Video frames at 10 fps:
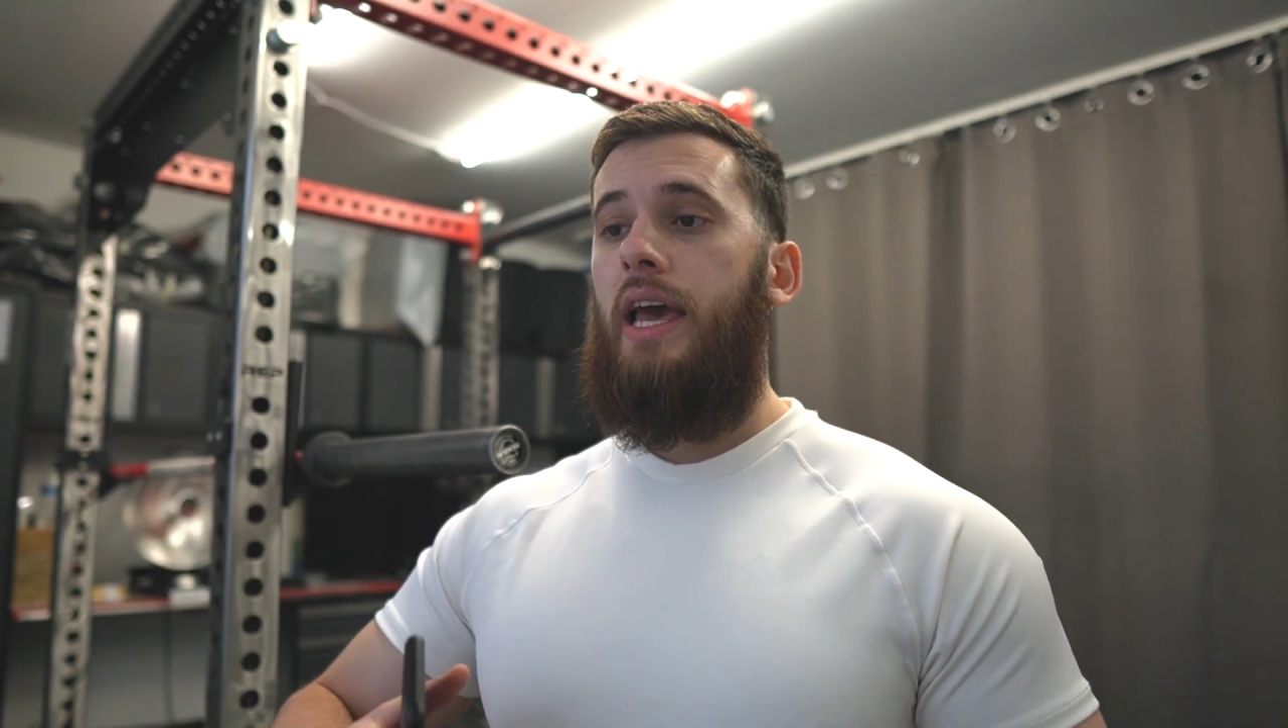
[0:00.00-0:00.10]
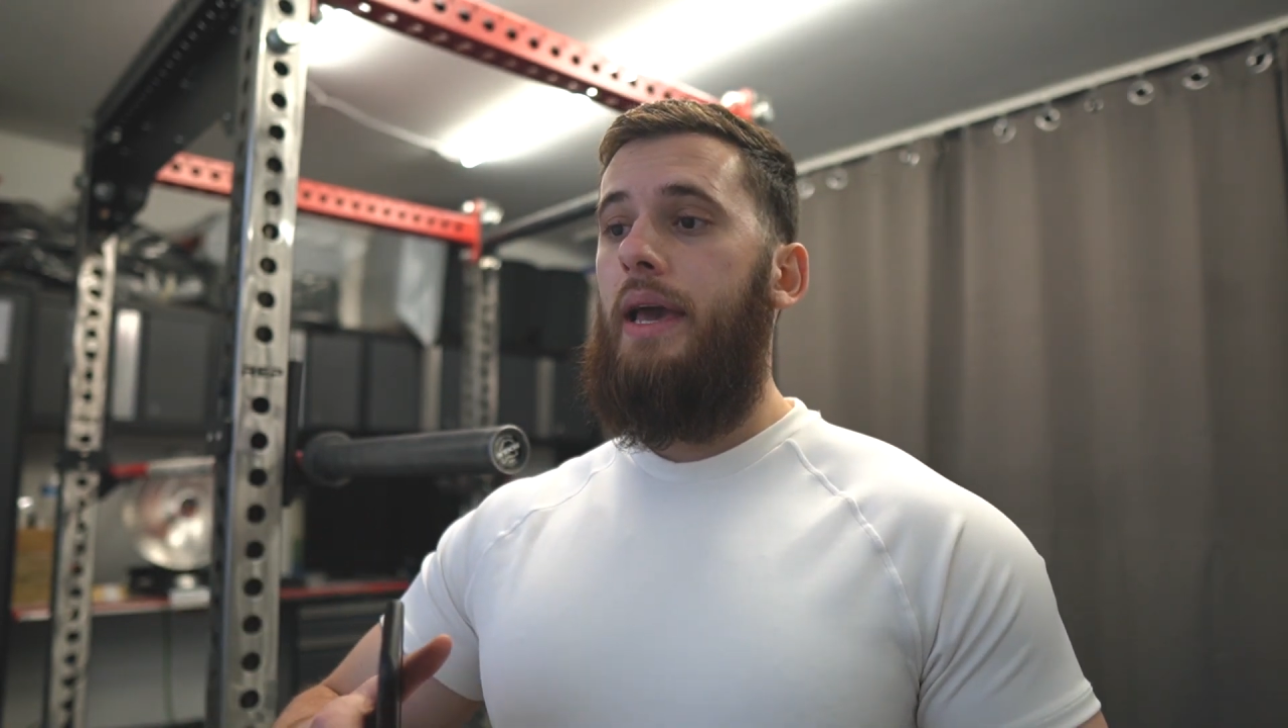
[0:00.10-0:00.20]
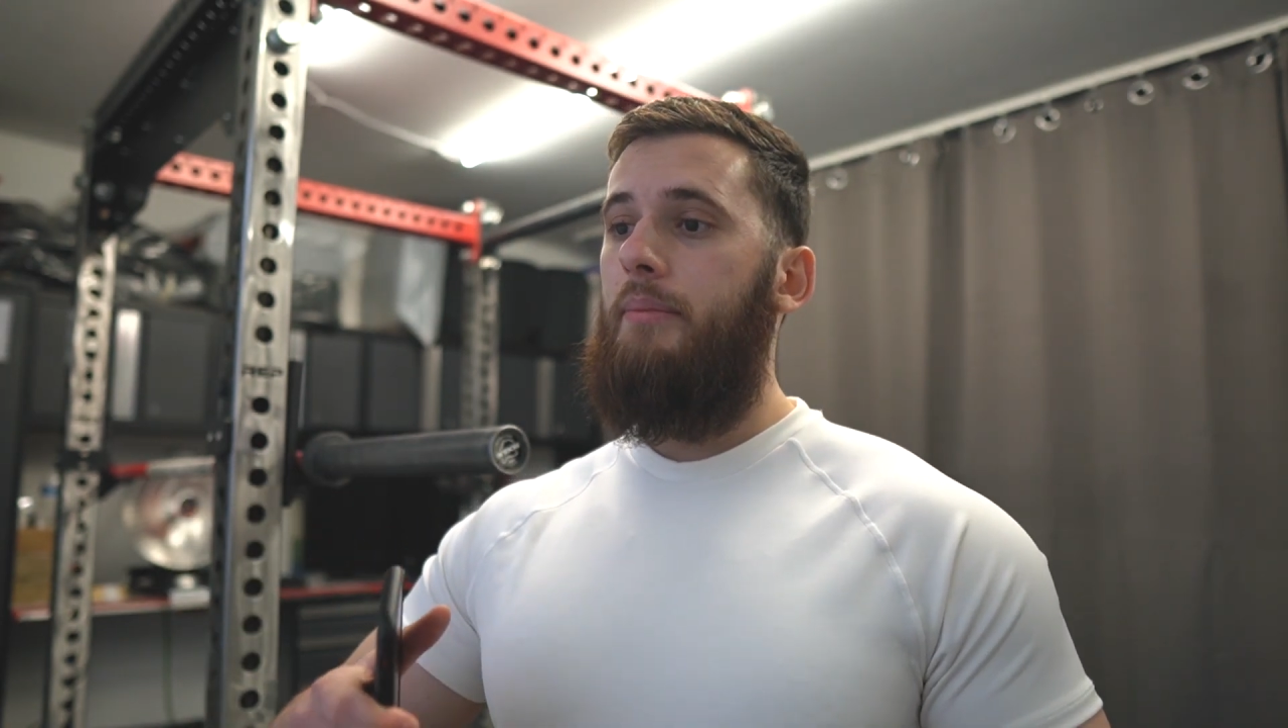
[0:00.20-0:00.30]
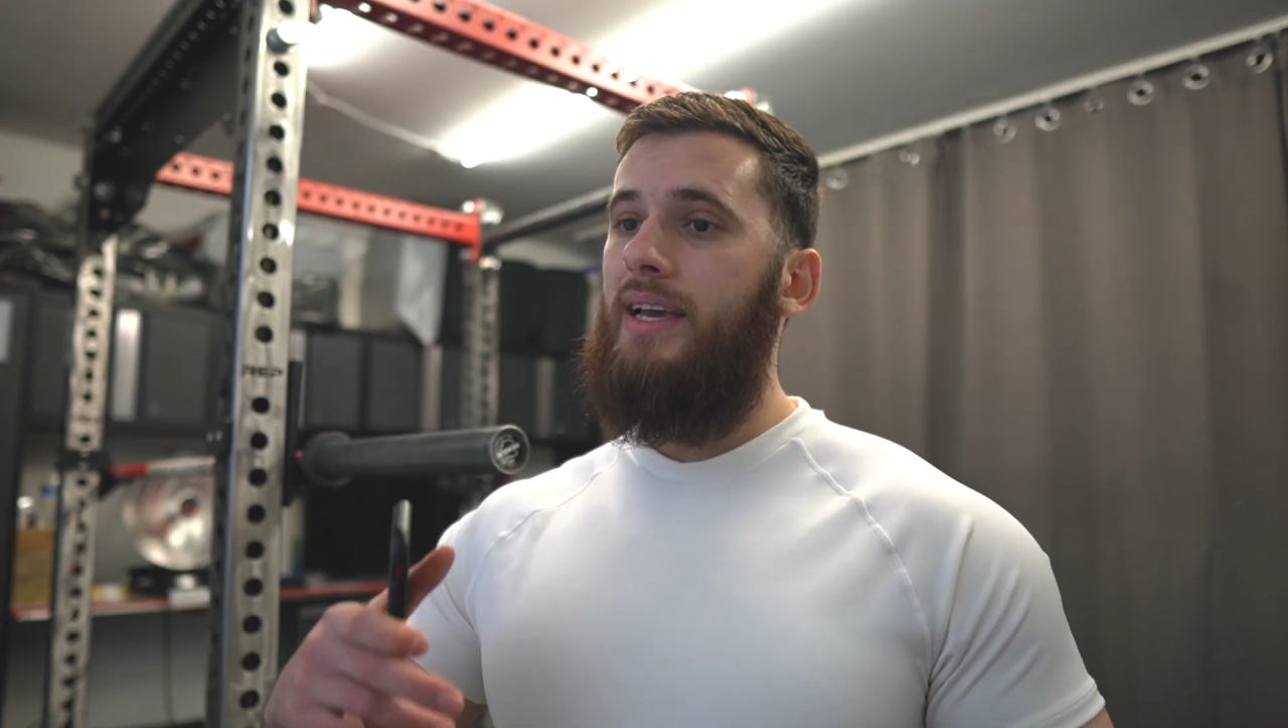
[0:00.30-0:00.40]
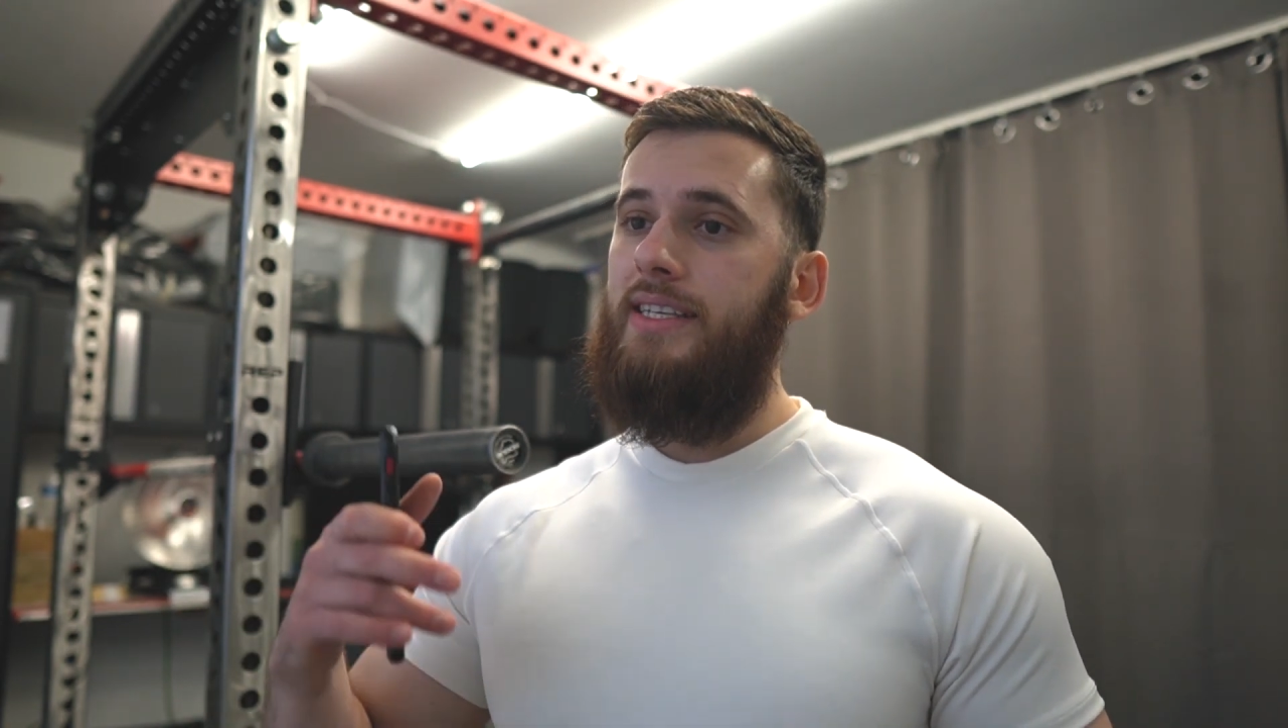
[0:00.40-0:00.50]

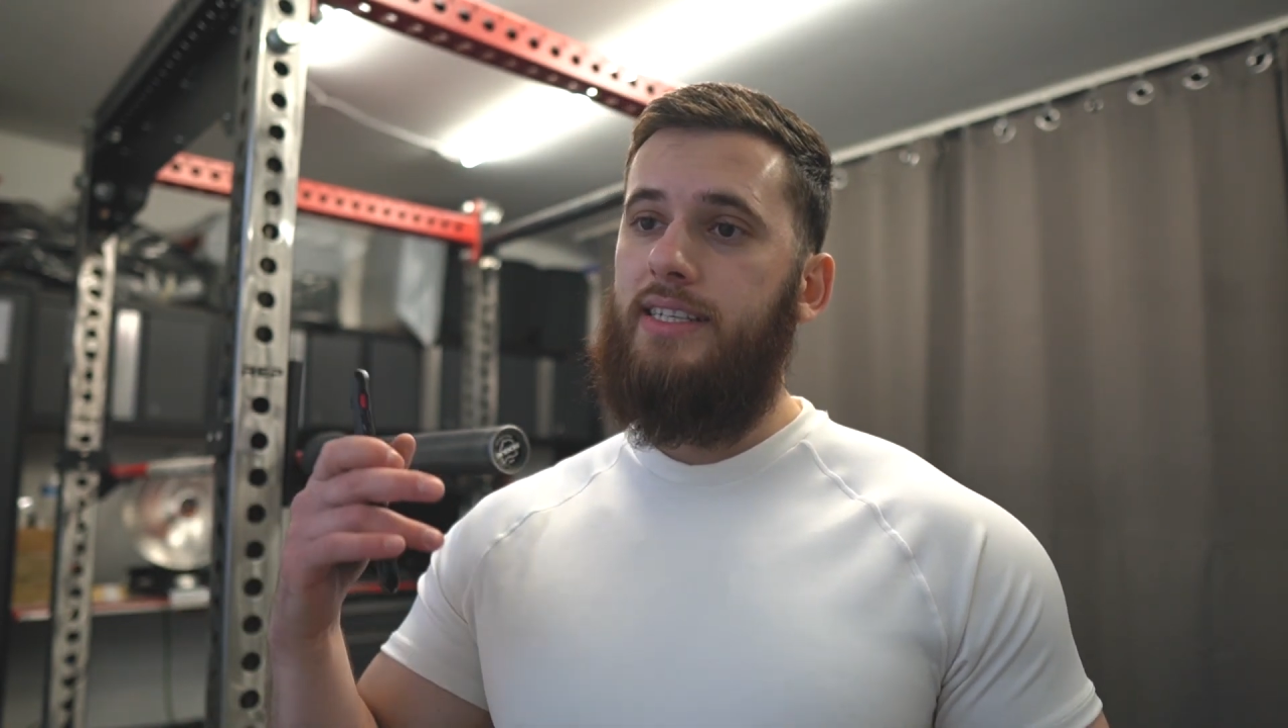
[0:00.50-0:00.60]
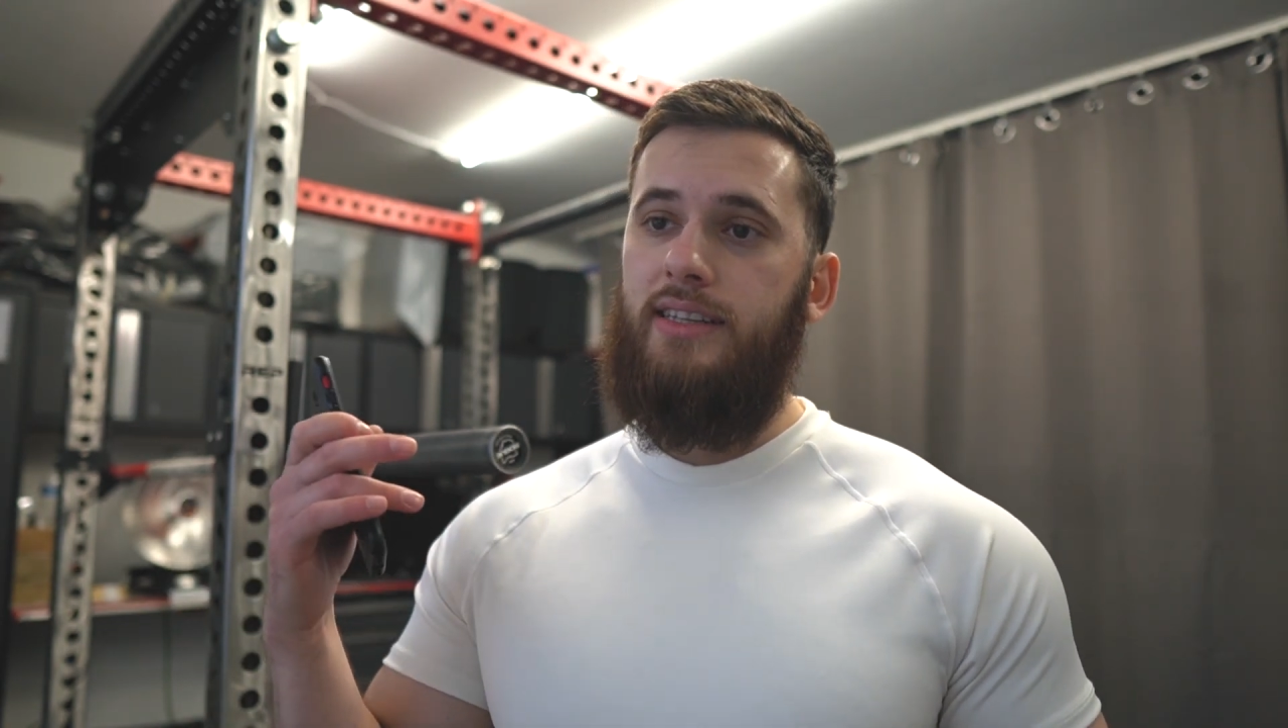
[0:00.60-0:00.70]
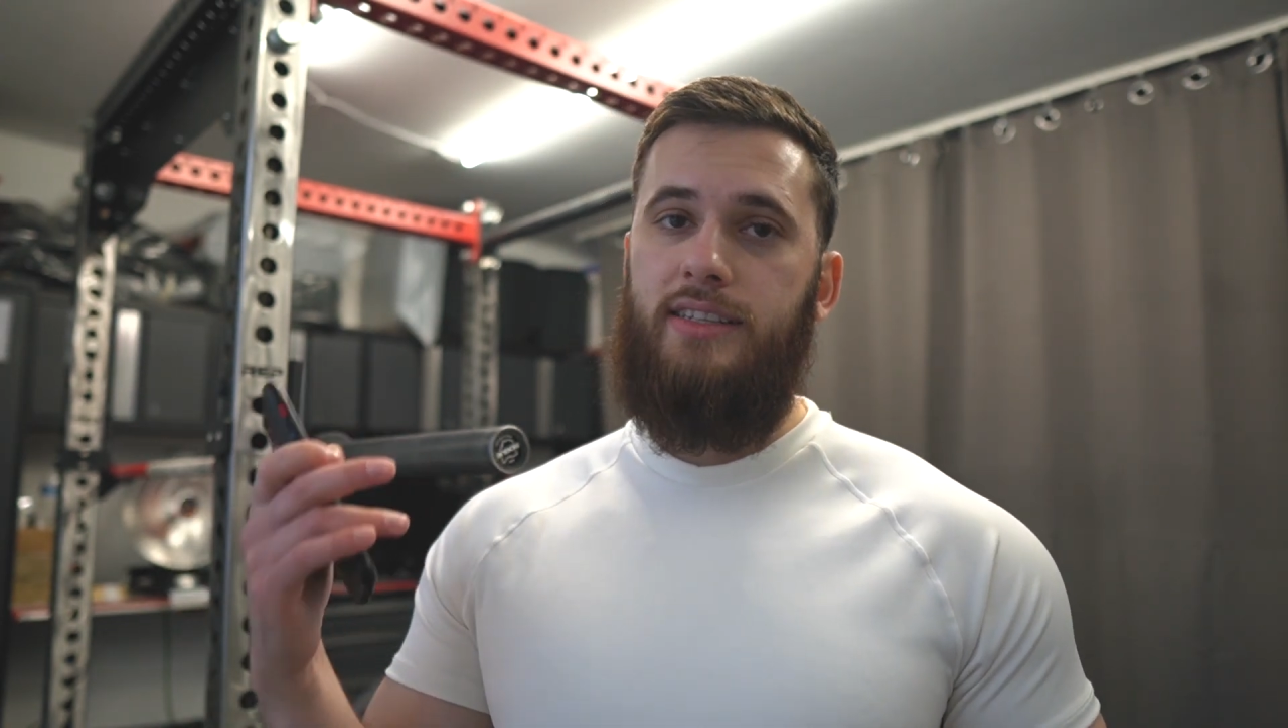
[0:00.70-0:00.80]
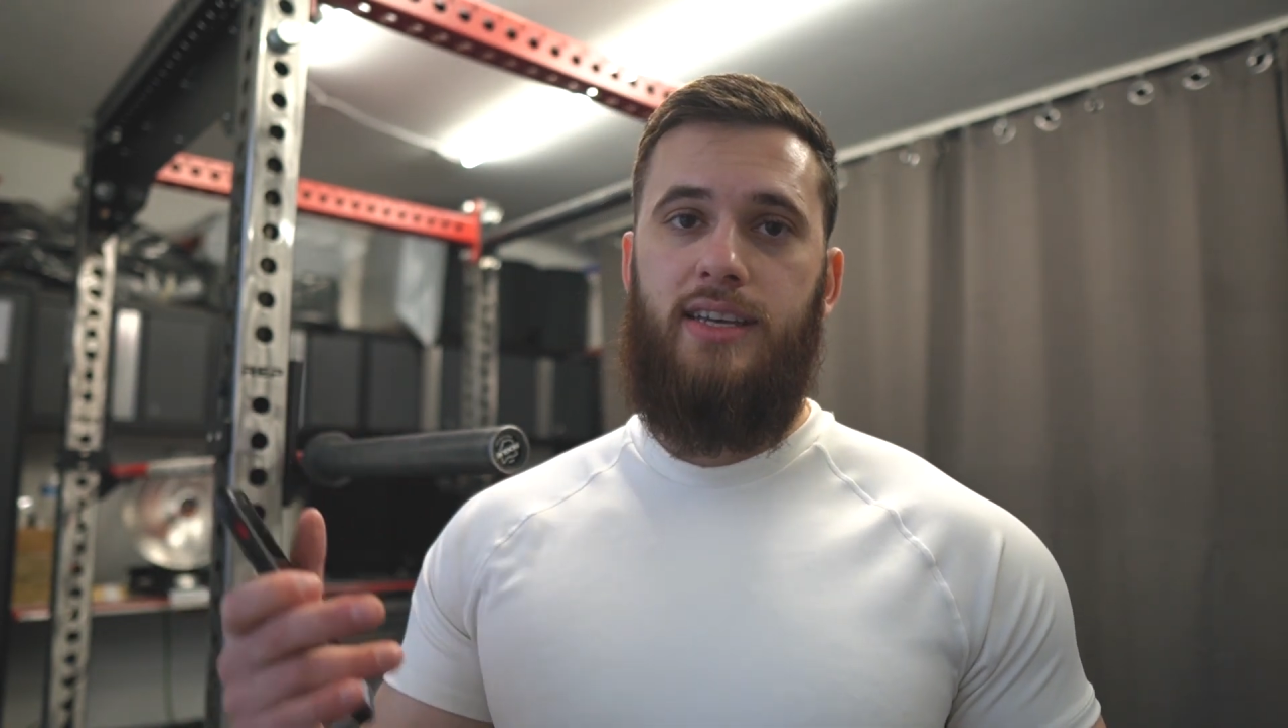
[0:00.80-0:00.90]
and basically